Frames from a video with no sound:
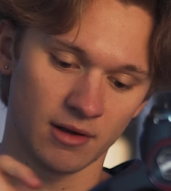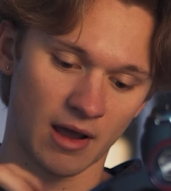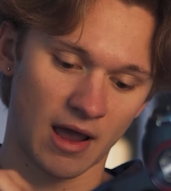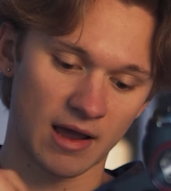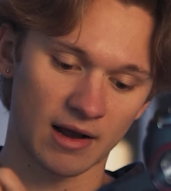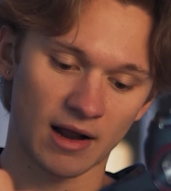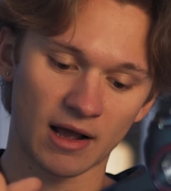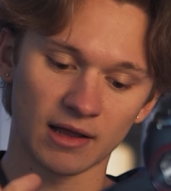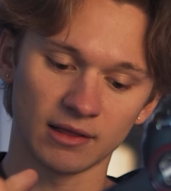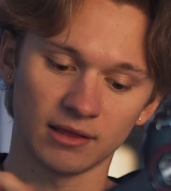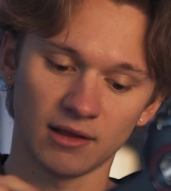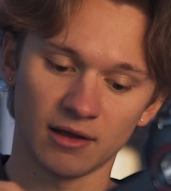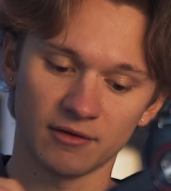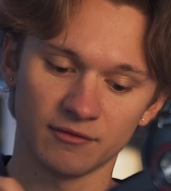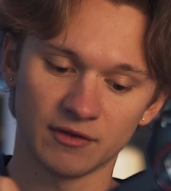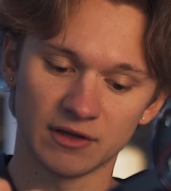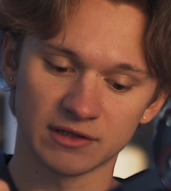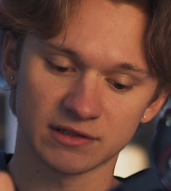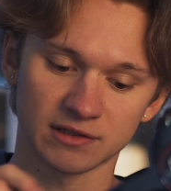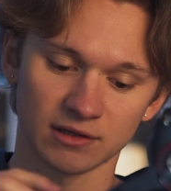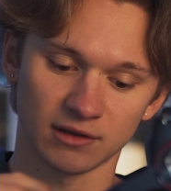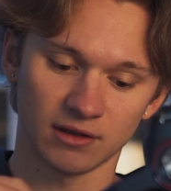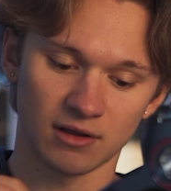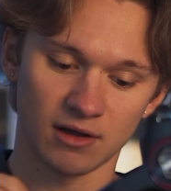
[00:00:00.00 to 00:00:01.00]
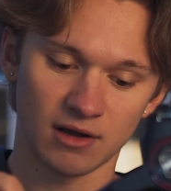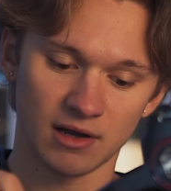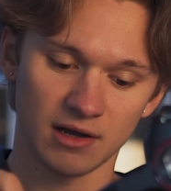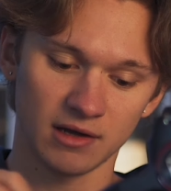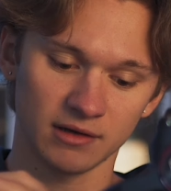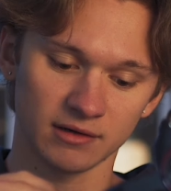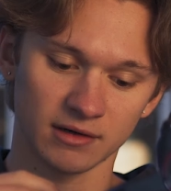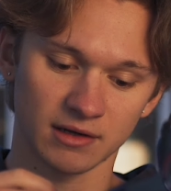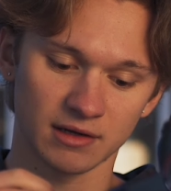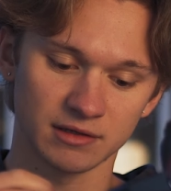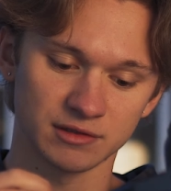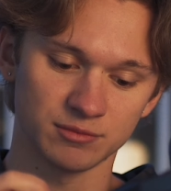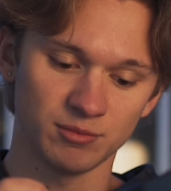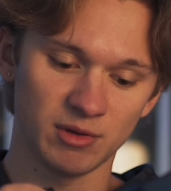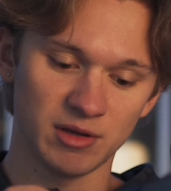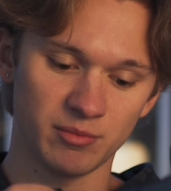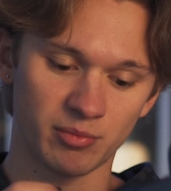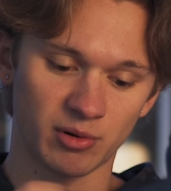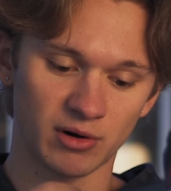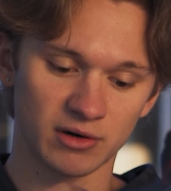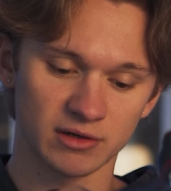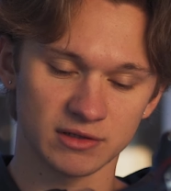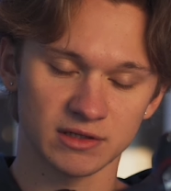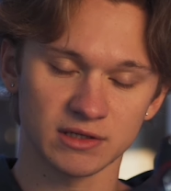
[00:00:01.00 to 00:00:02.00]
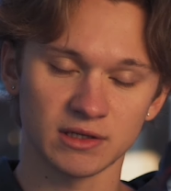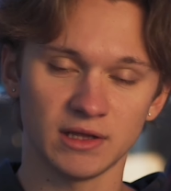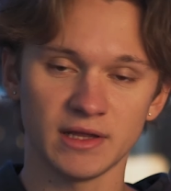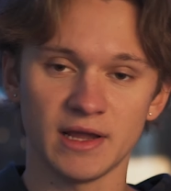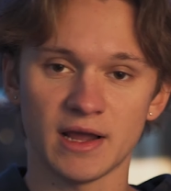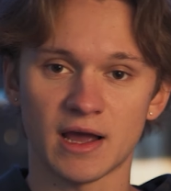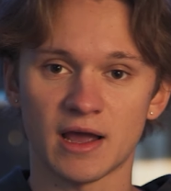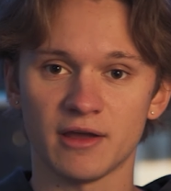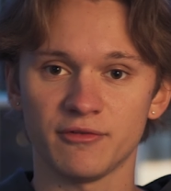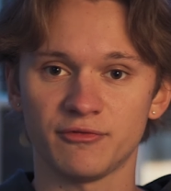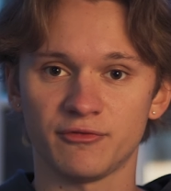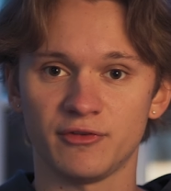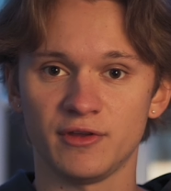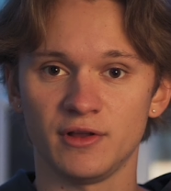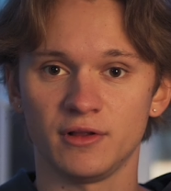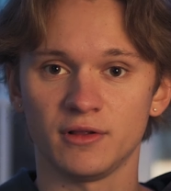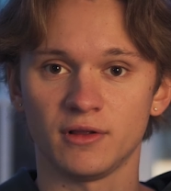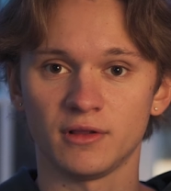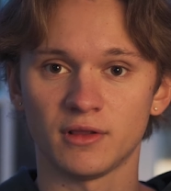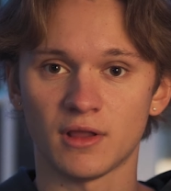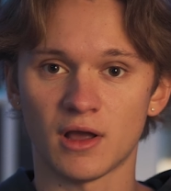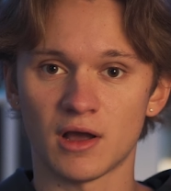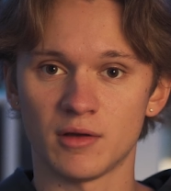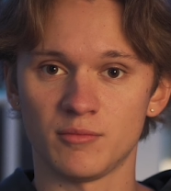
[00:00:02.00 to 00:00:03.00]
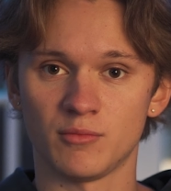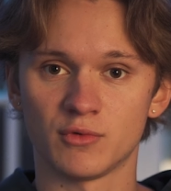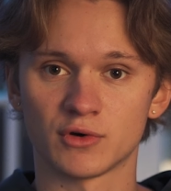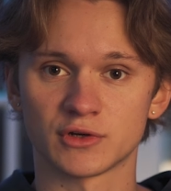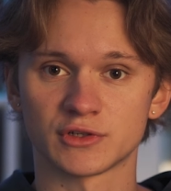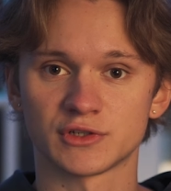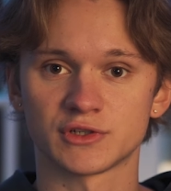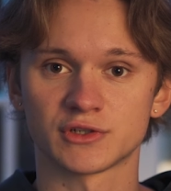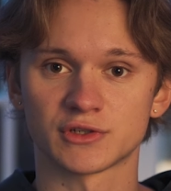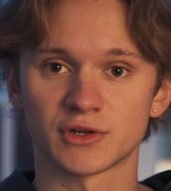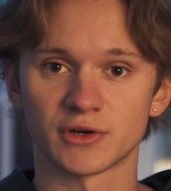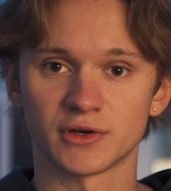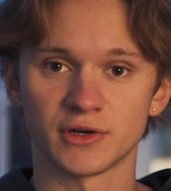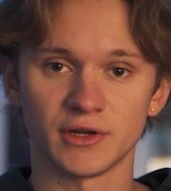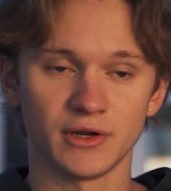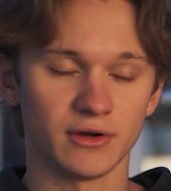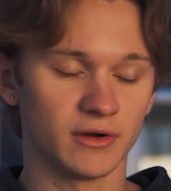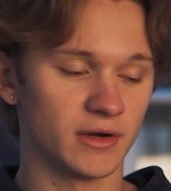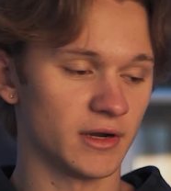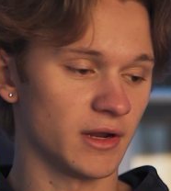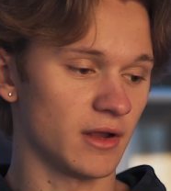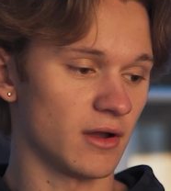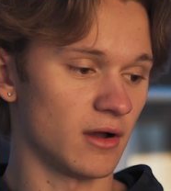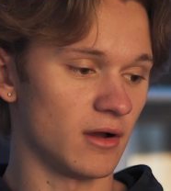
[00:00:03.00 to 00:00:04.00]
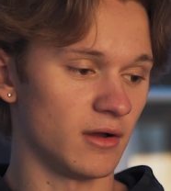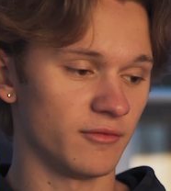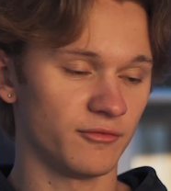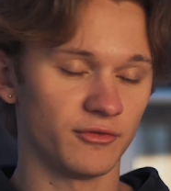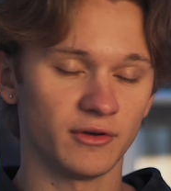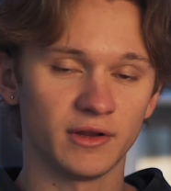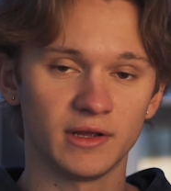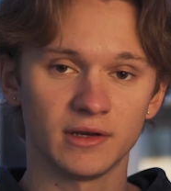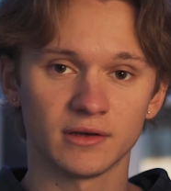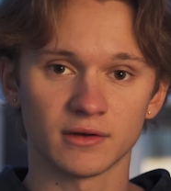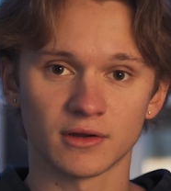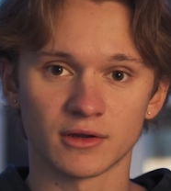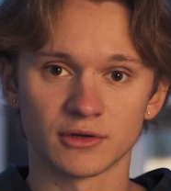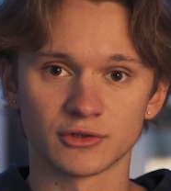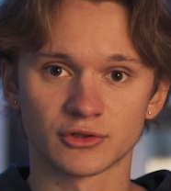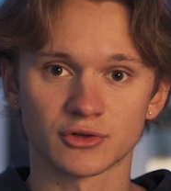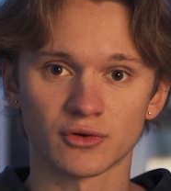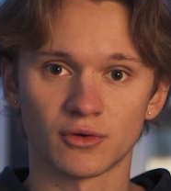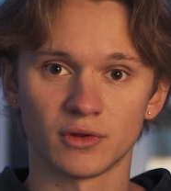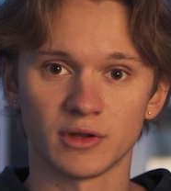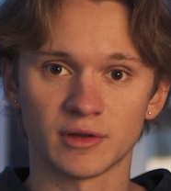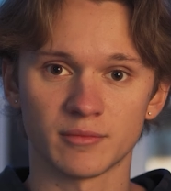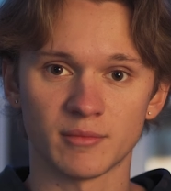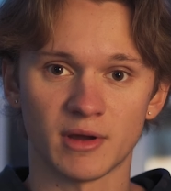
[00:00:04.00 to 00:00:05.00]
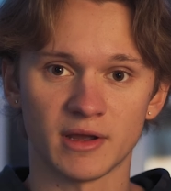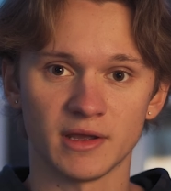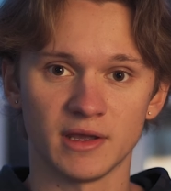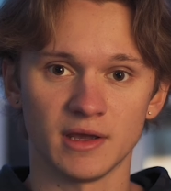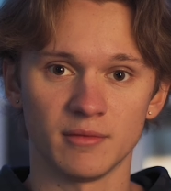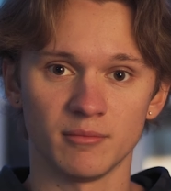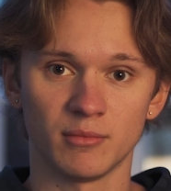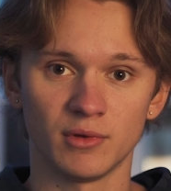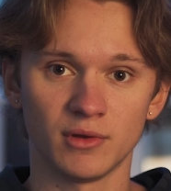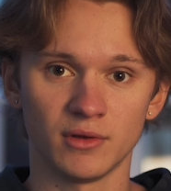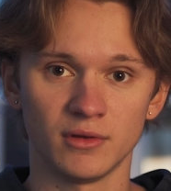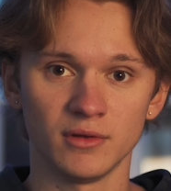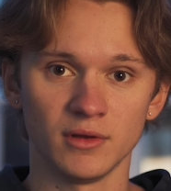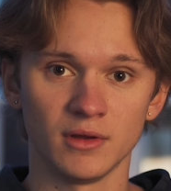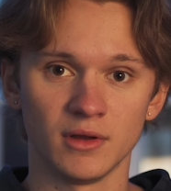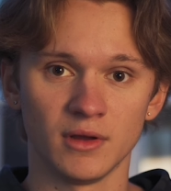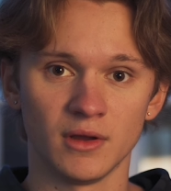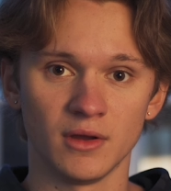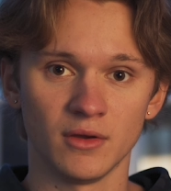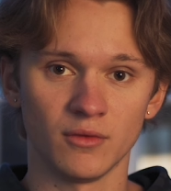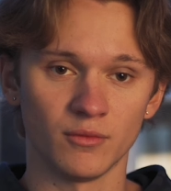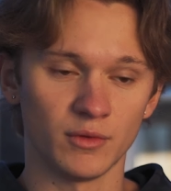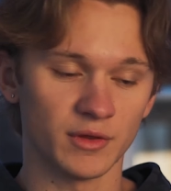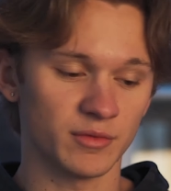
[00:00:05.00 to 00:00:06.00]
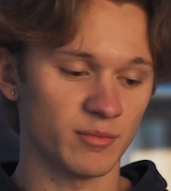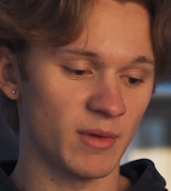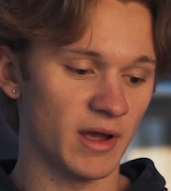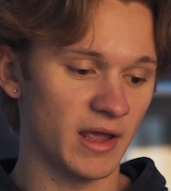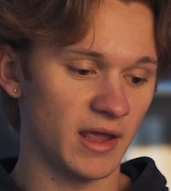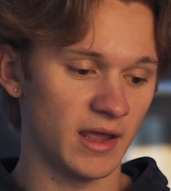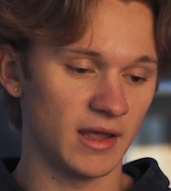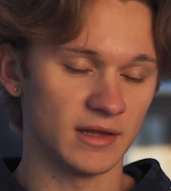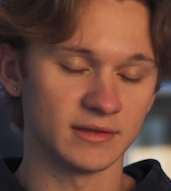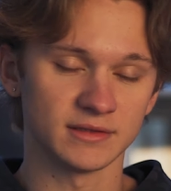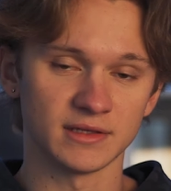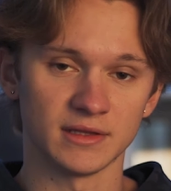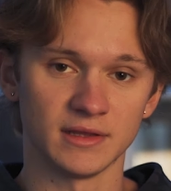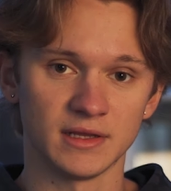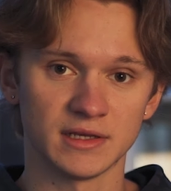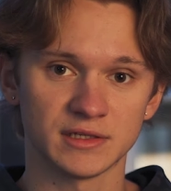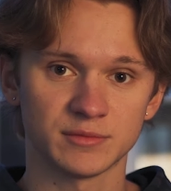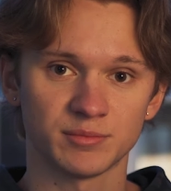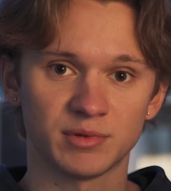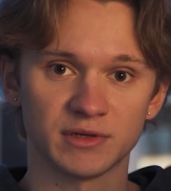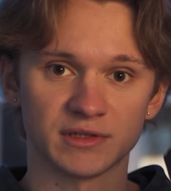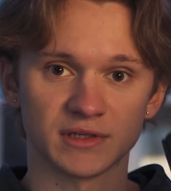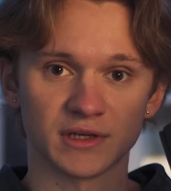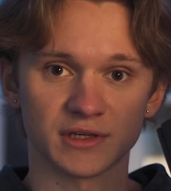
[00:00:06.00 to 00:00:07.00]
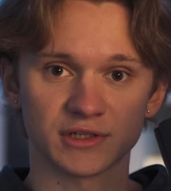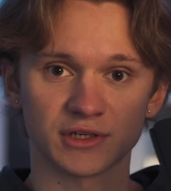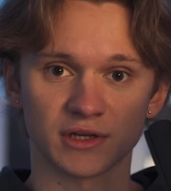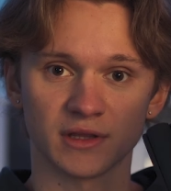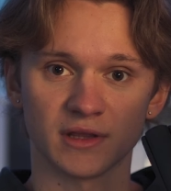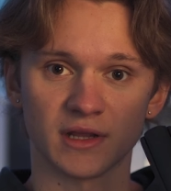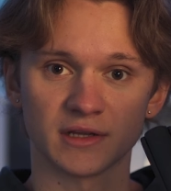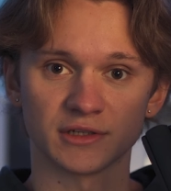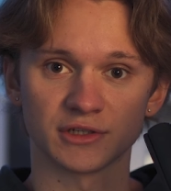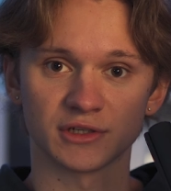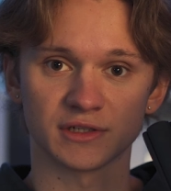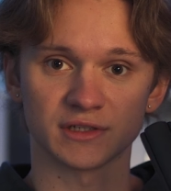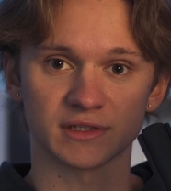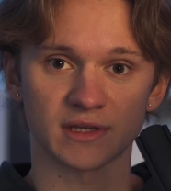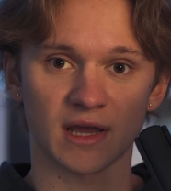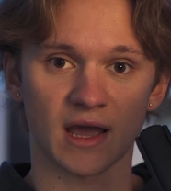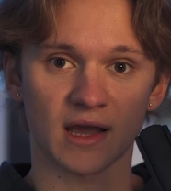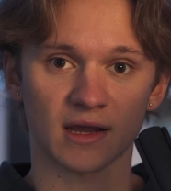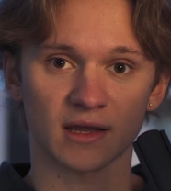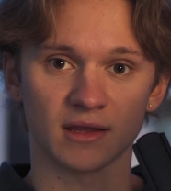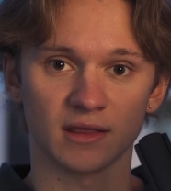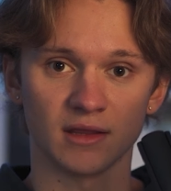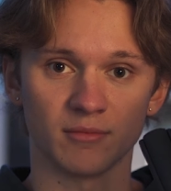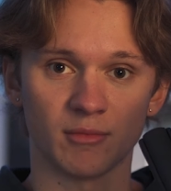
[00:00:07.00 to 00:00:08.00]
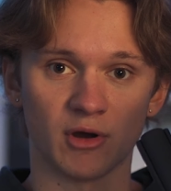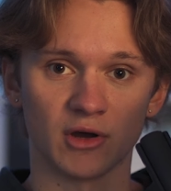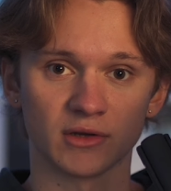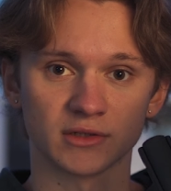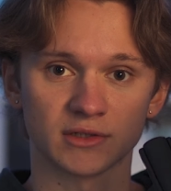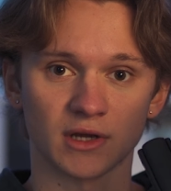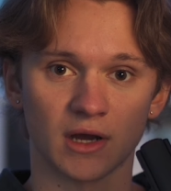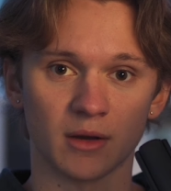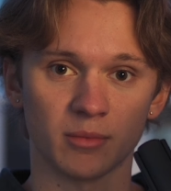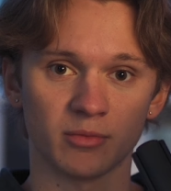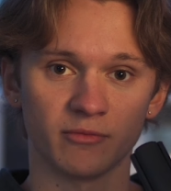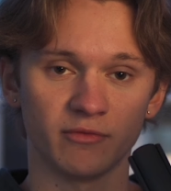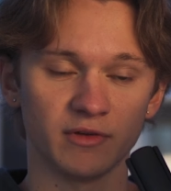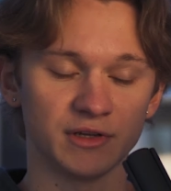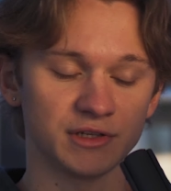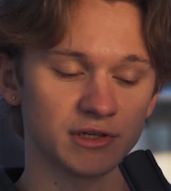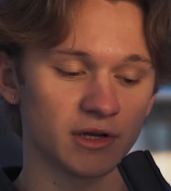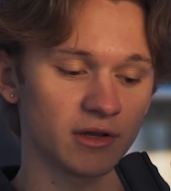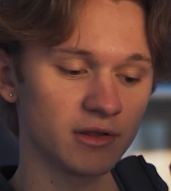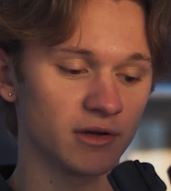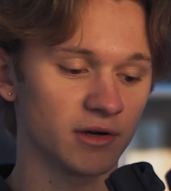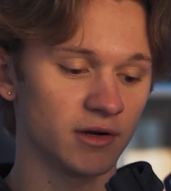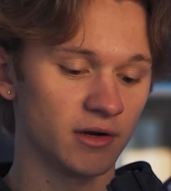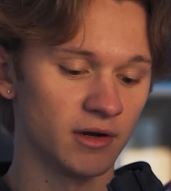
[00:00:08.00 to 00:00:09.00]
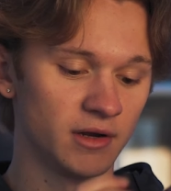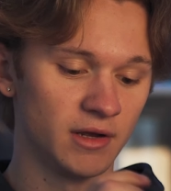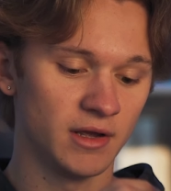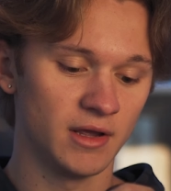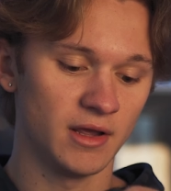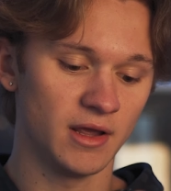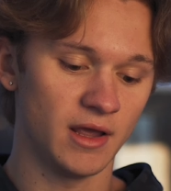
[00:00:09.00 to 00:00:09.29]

And I love this a lot because me personally, I feel a lot more sturdier and confident controlling my gimbal with my hands in this position than just stacking them on top of each other.